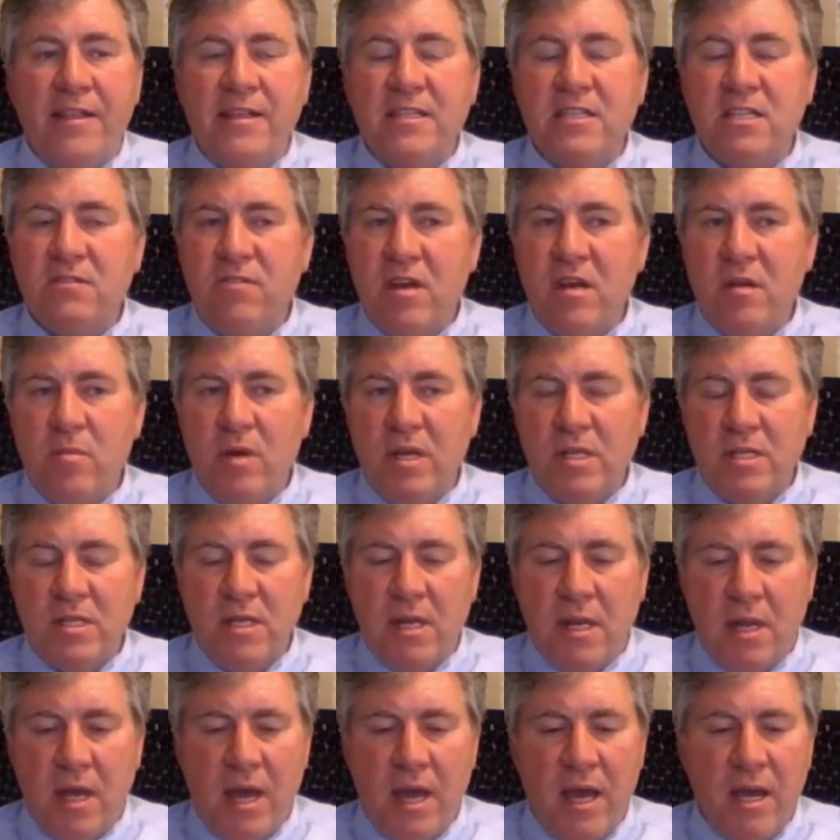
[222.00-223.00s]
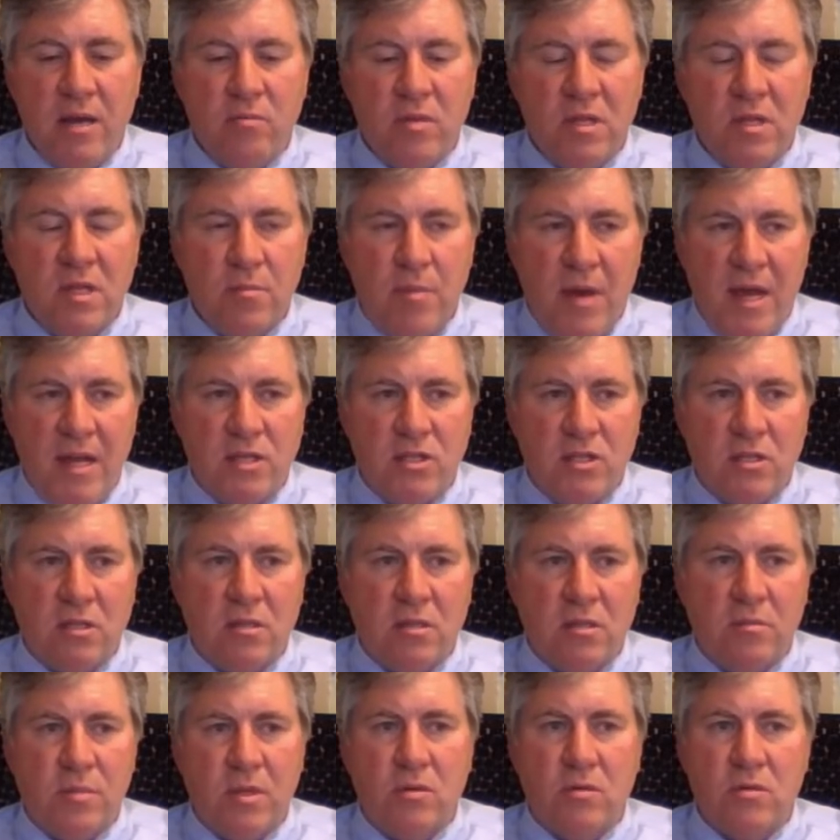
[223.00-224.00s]
And this is very much in line with the
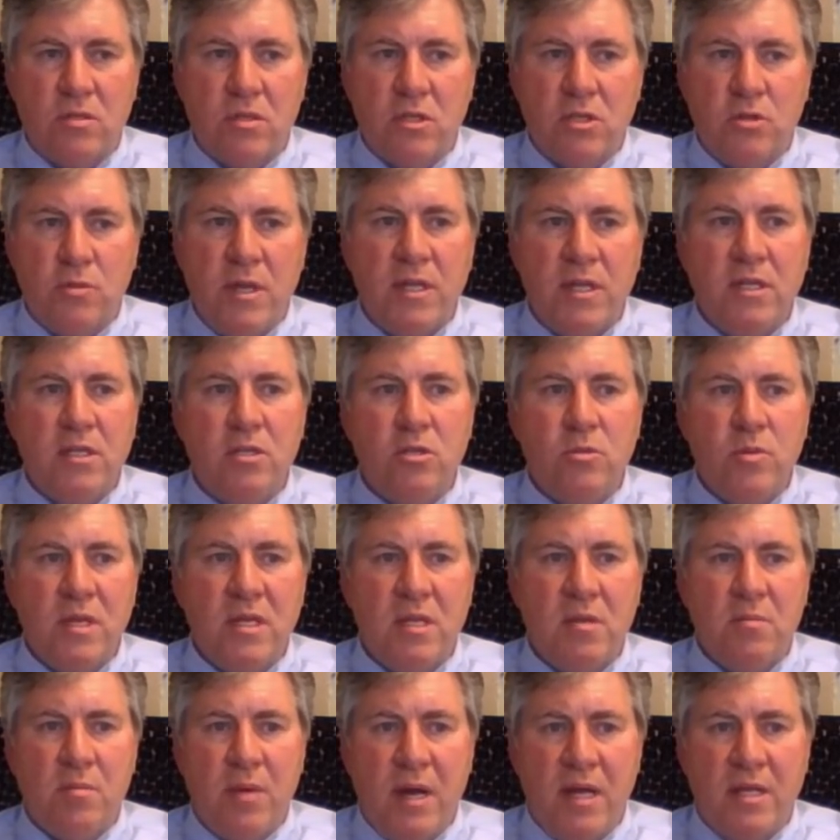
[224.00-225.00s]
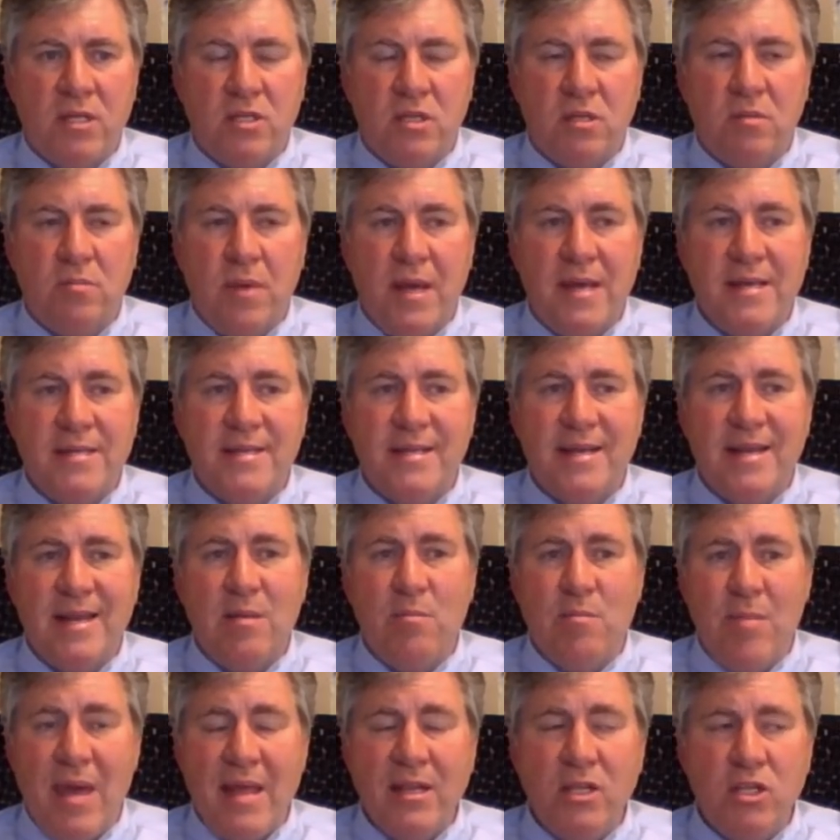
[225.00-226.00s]
budget, because the 2020 budget
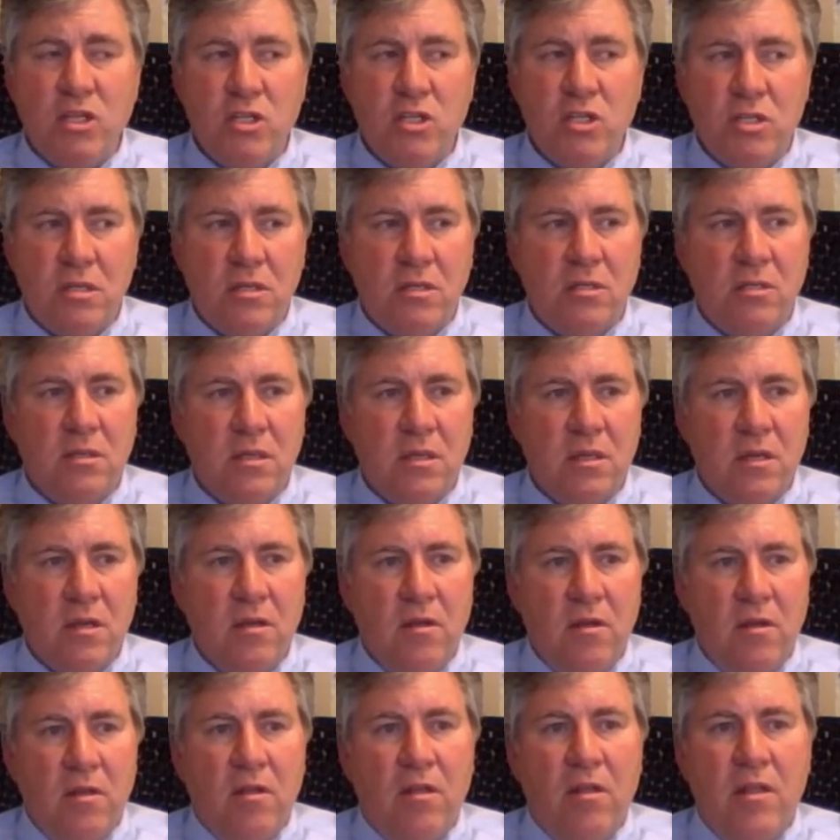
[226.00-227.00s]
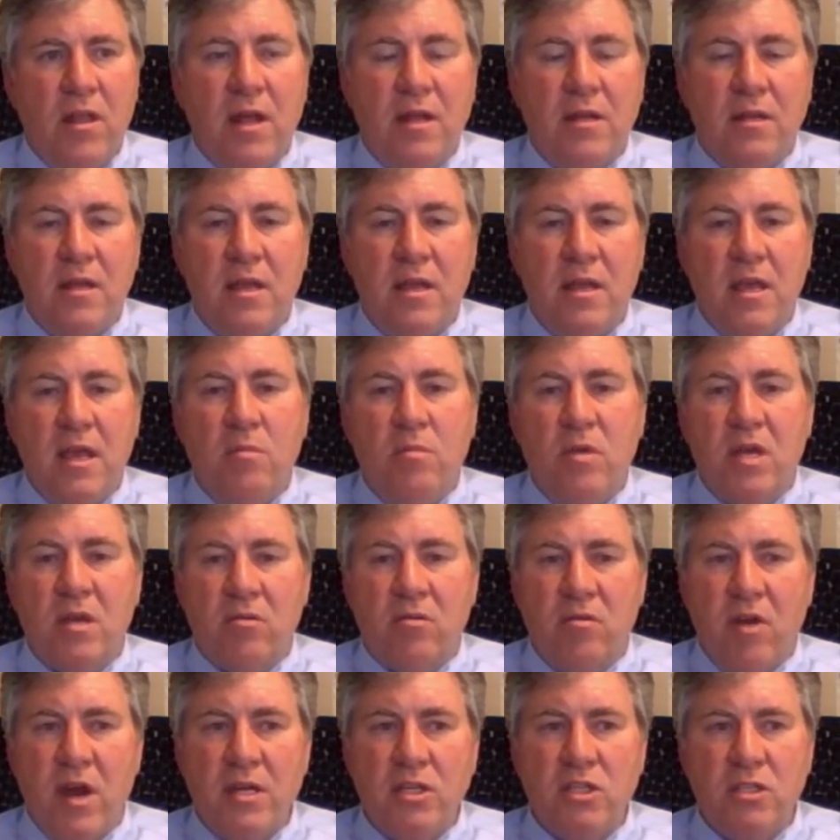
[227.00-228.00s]
basically mentioned that
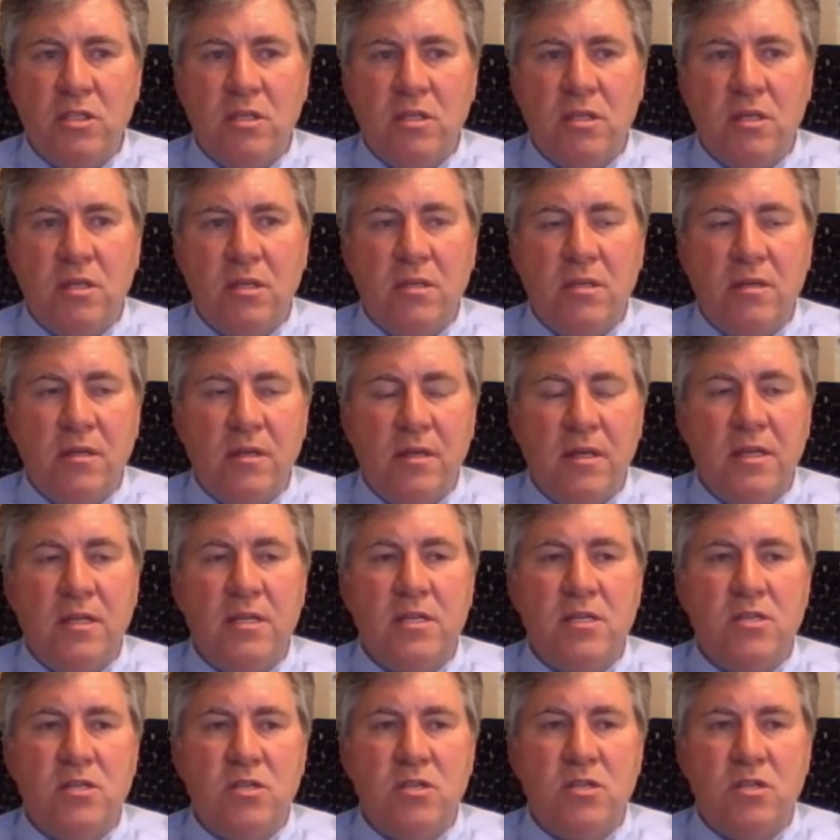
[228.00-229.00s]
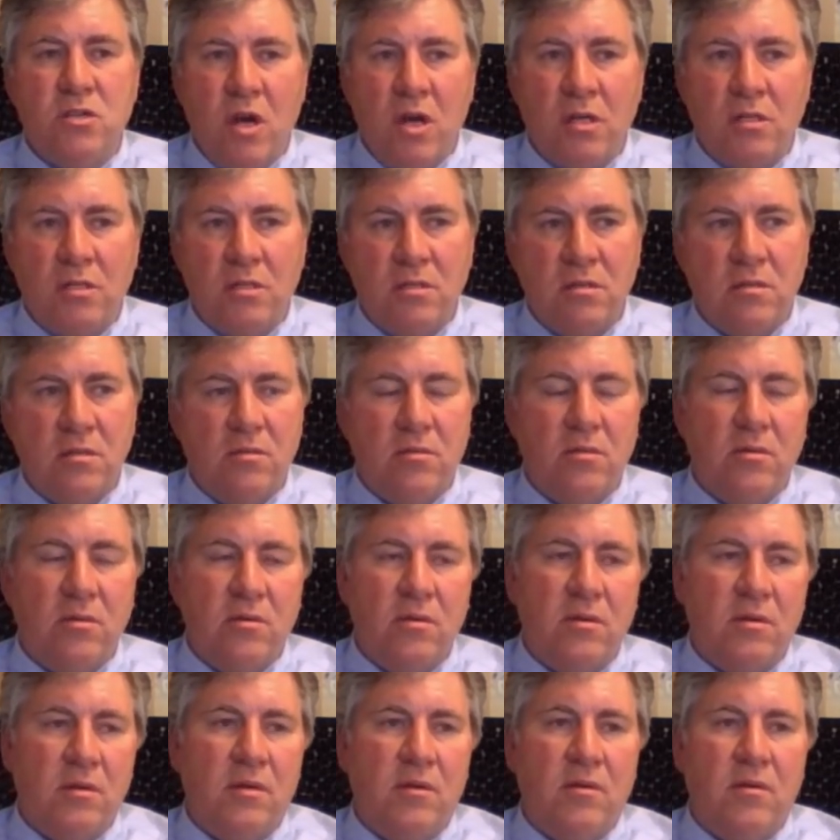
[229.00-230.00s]
immigration is not
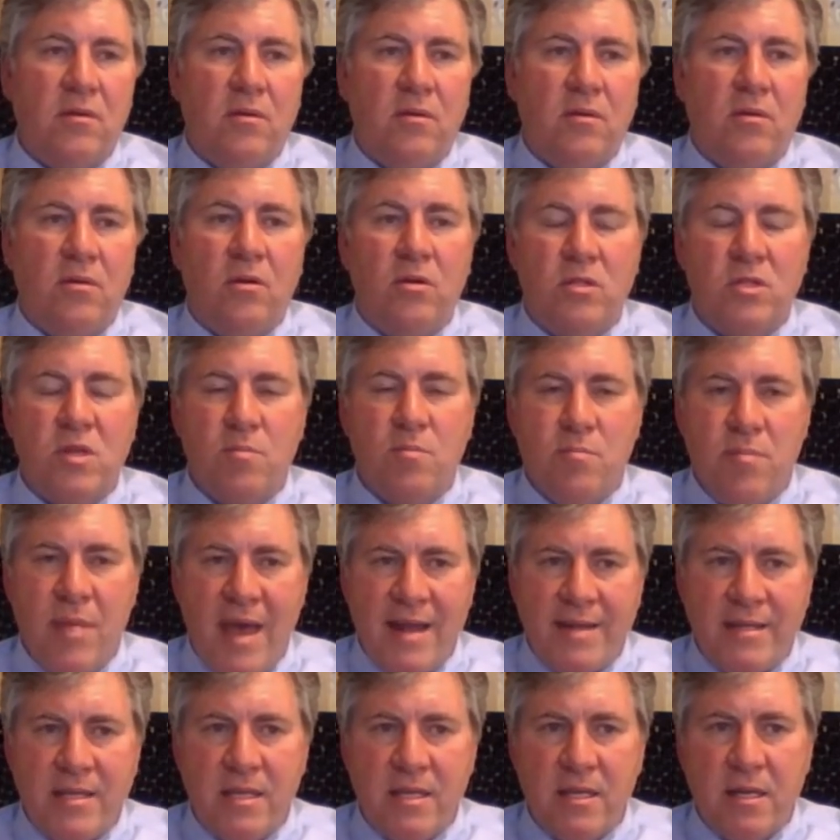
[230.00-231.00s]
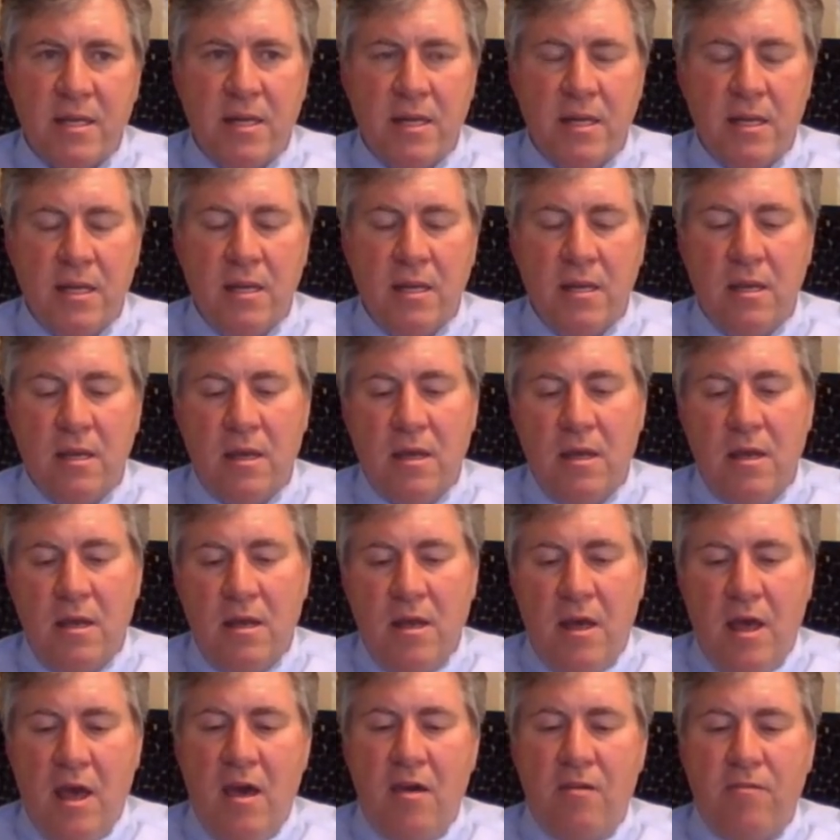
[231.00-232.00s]
automatically
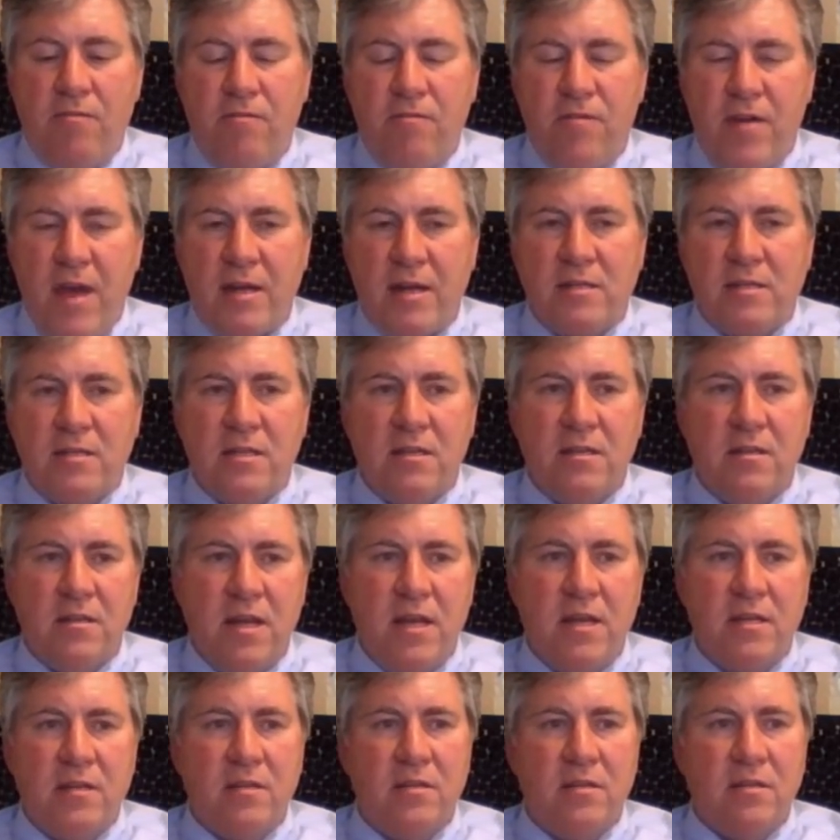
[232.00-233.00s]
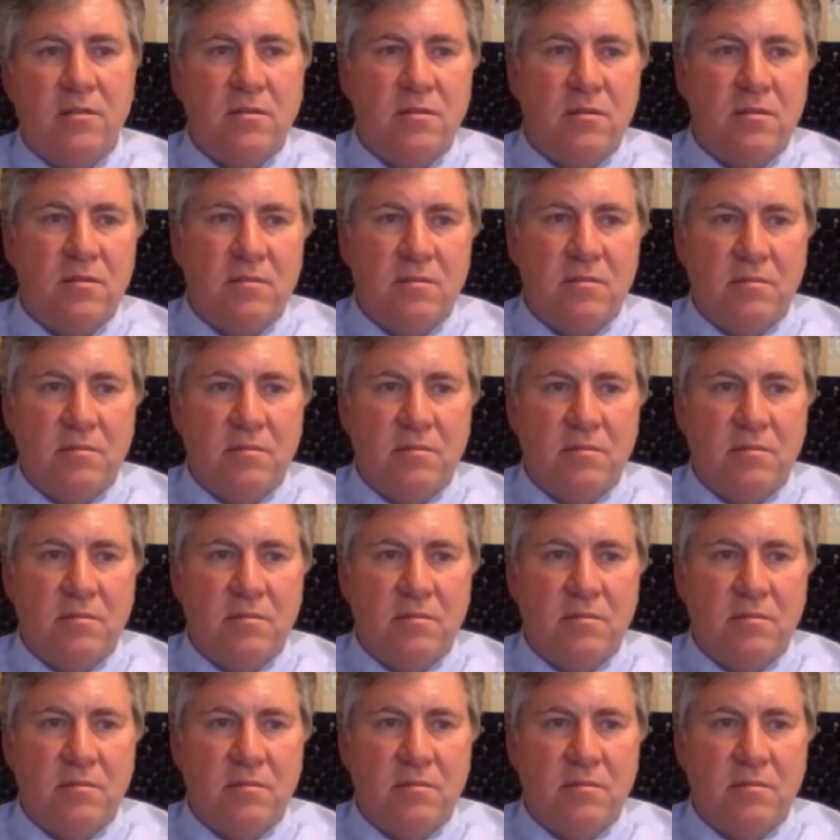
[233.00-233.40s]
a factor that